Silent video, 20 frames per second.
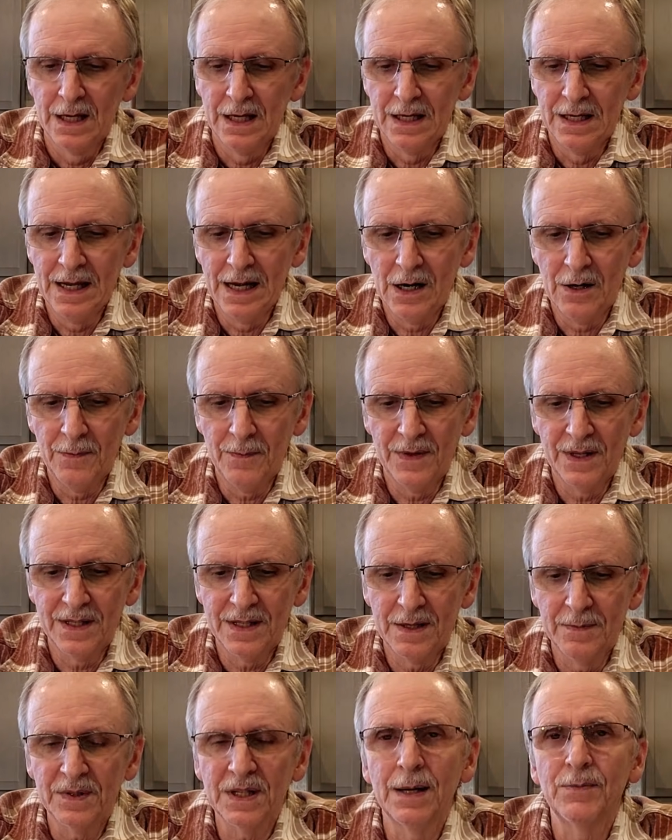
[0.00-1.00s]
Now,
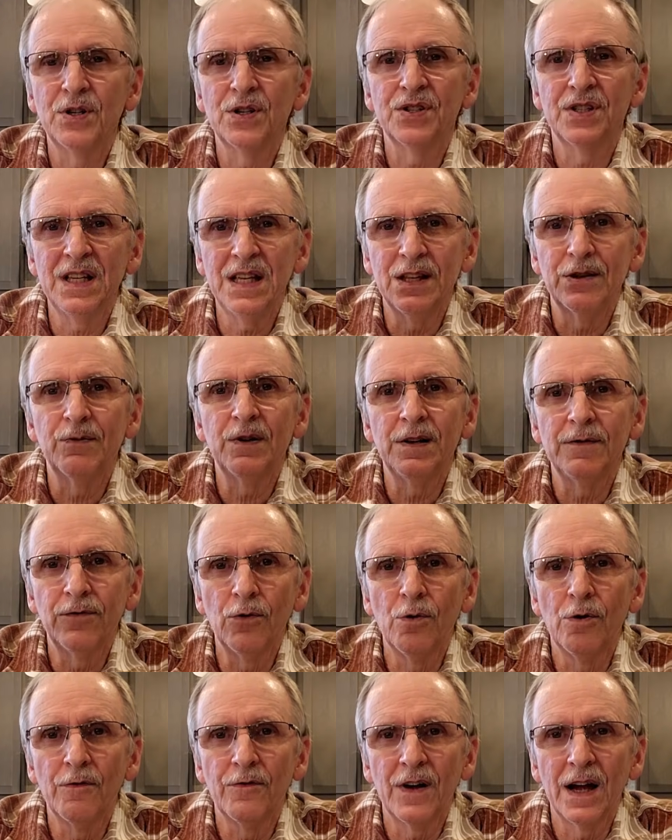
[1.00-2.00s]
sometimes you'll see three,
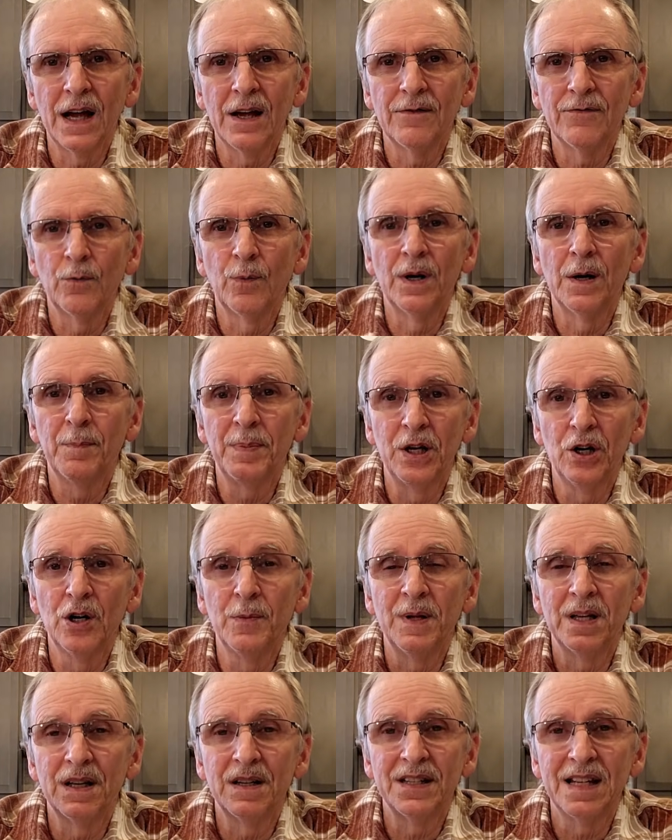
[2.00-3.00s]
four, or five would appear to
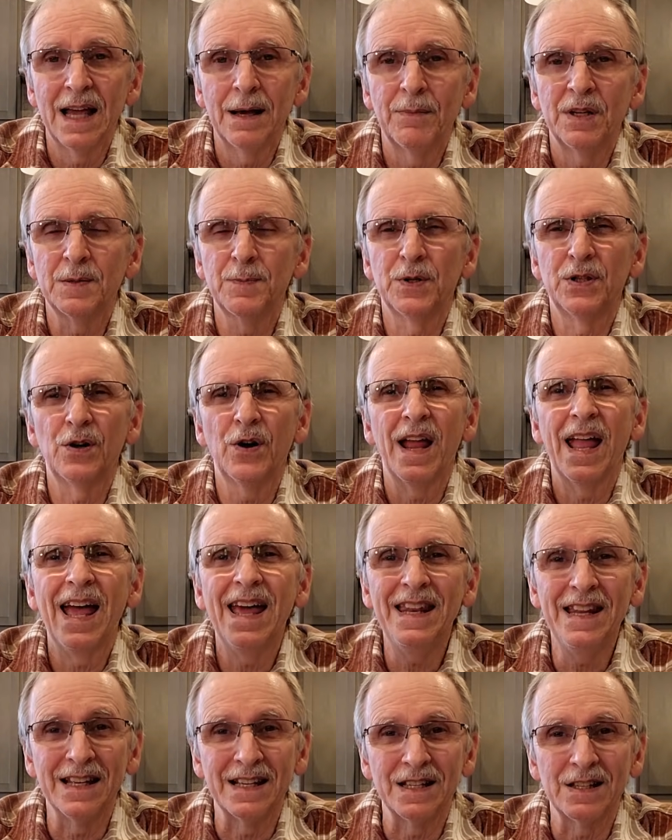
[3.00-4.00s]
be contaminants, but they're
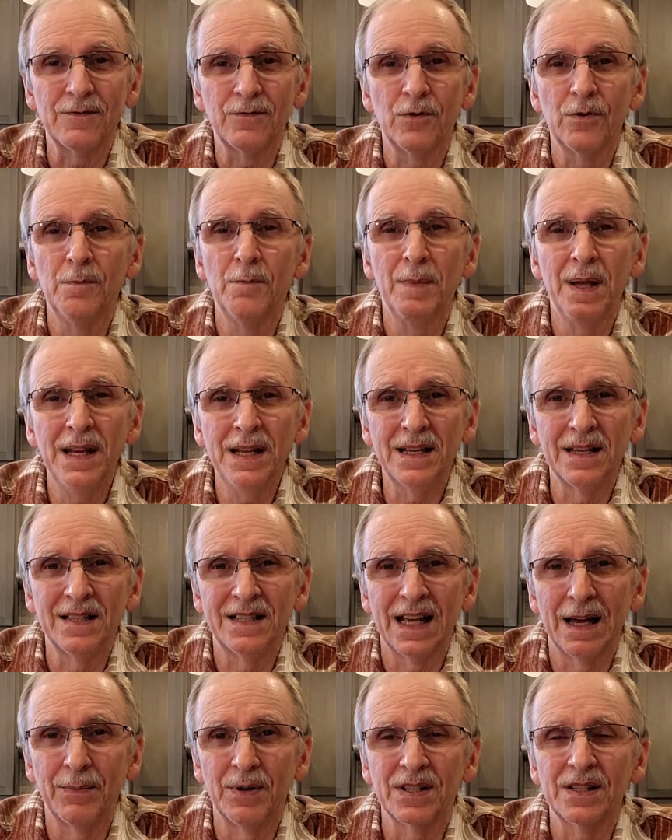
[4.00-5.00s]
headings for many
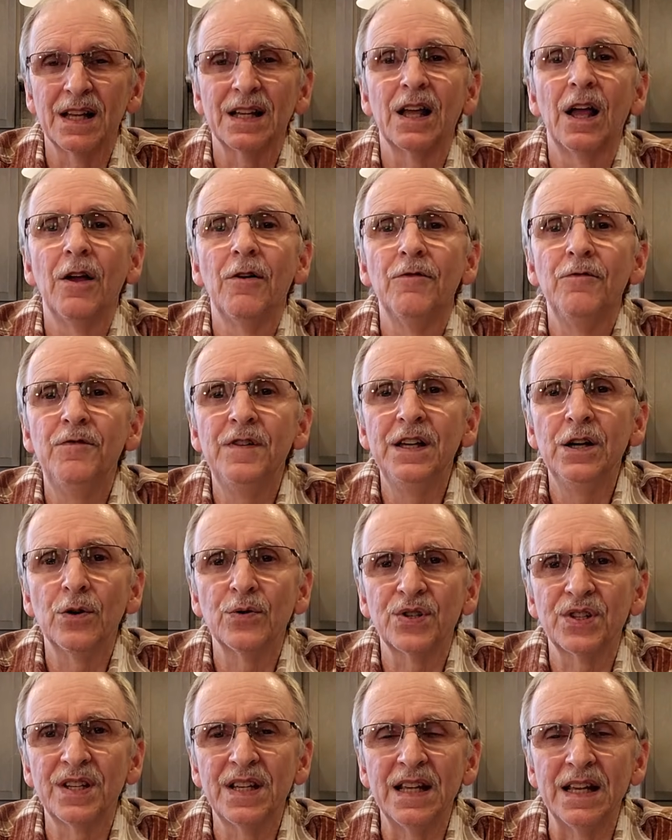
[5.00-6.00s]
contaminants, like
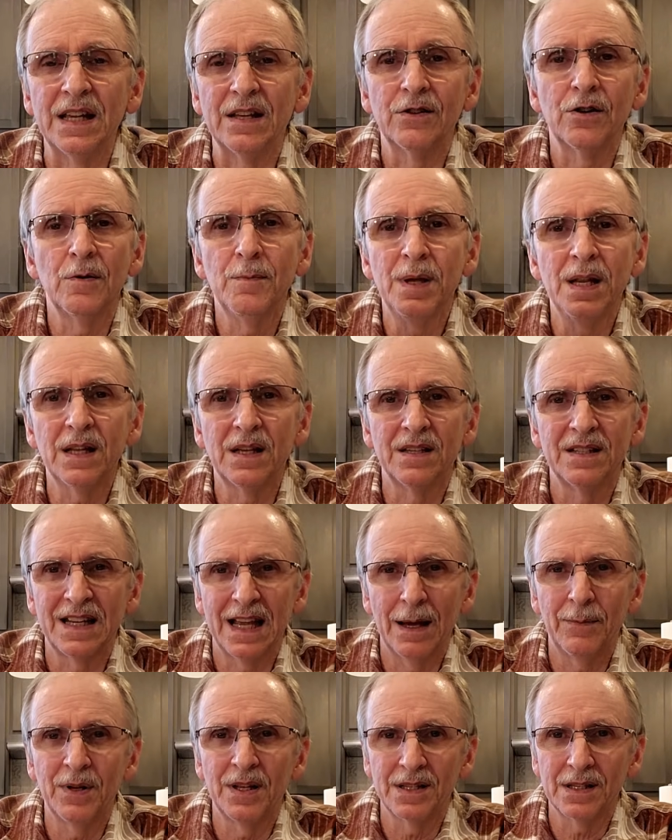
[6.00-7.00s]
VOC. There are many
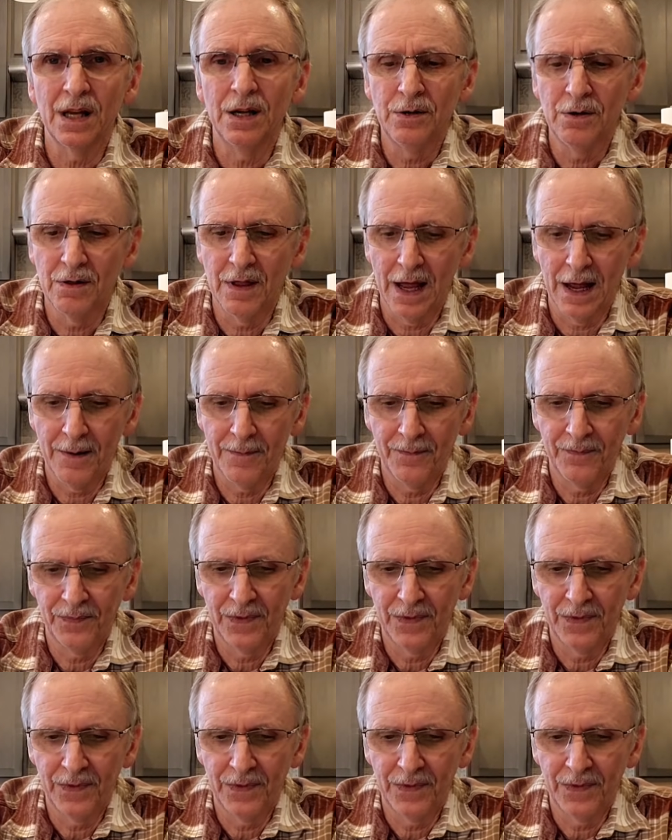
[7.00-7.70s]
contaminants under that.